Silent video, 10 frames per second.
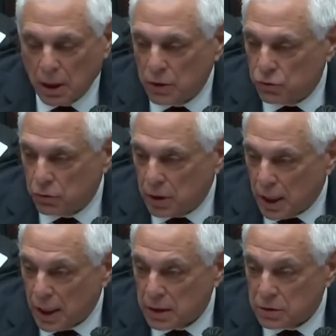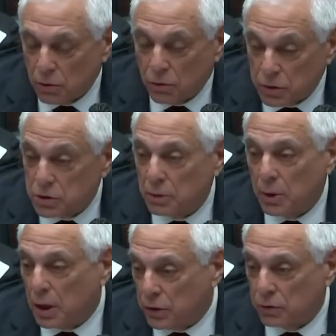gas or some other
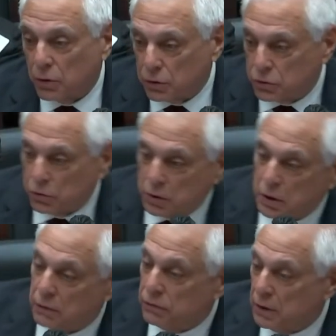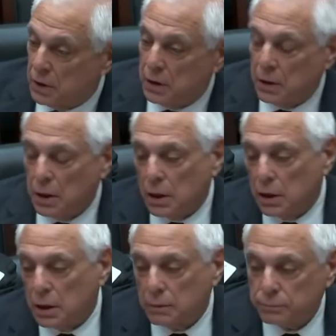alternative um,
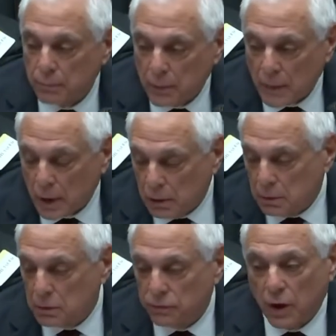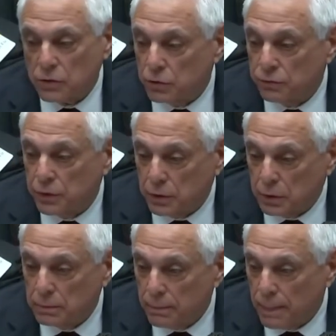fossil fuel.
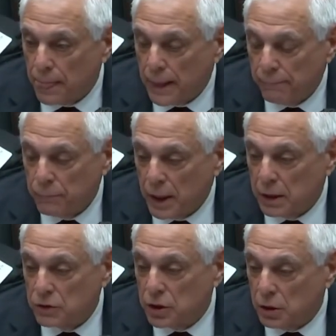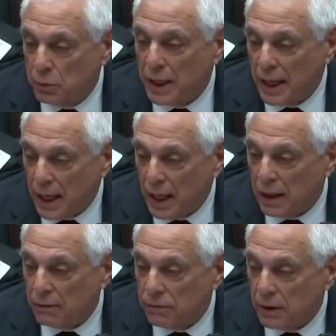And until we have right.
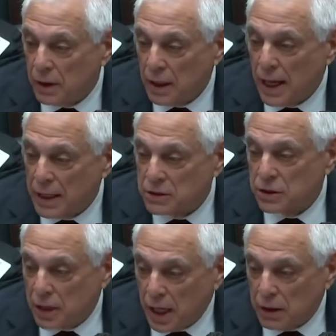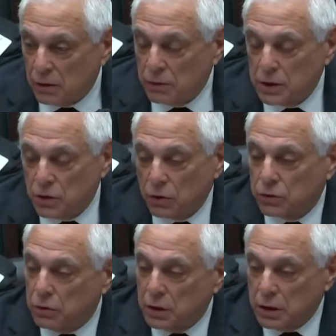at scale these
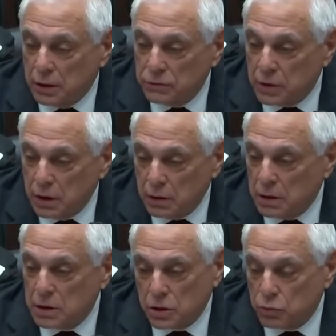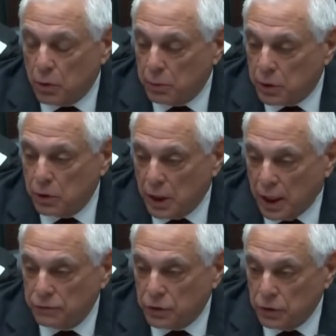alternatives, this is what we're going to have to do.